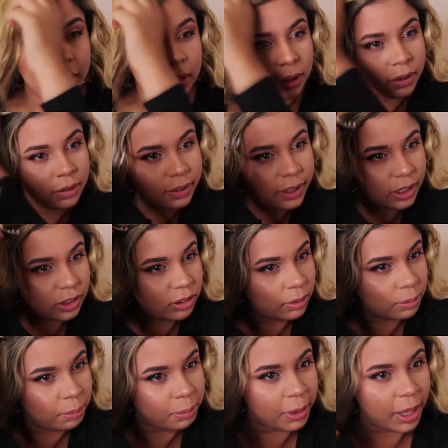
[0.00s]
this
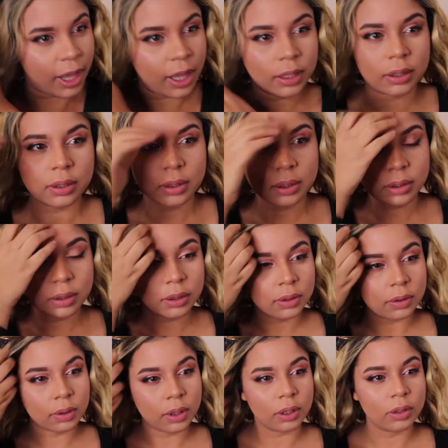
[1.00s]
section back
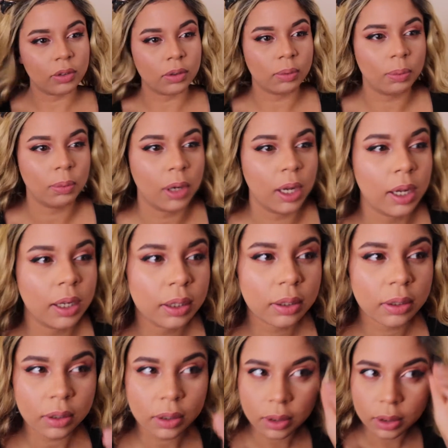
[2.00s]
so I can just
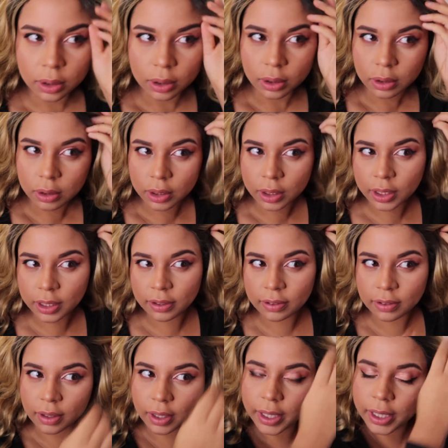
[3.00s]
work on this
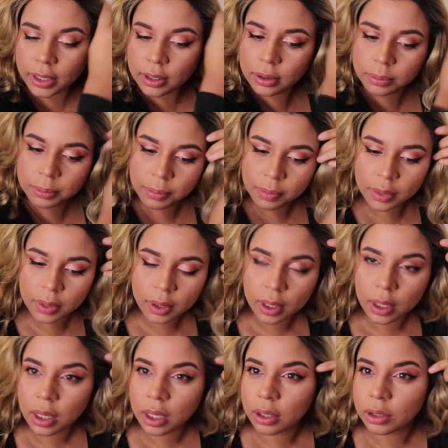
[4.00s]
side
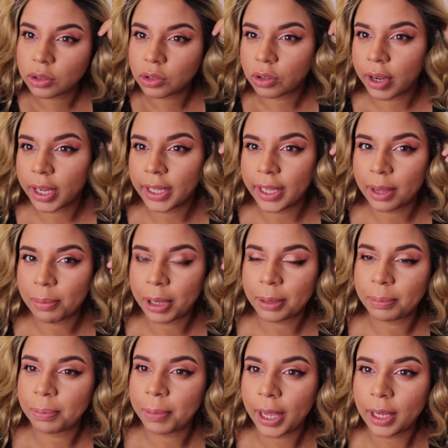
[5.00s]
and try and get
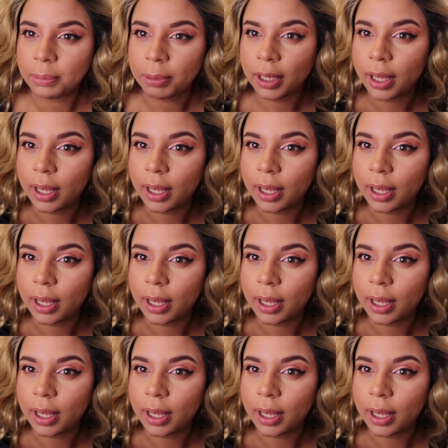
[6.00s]
my baby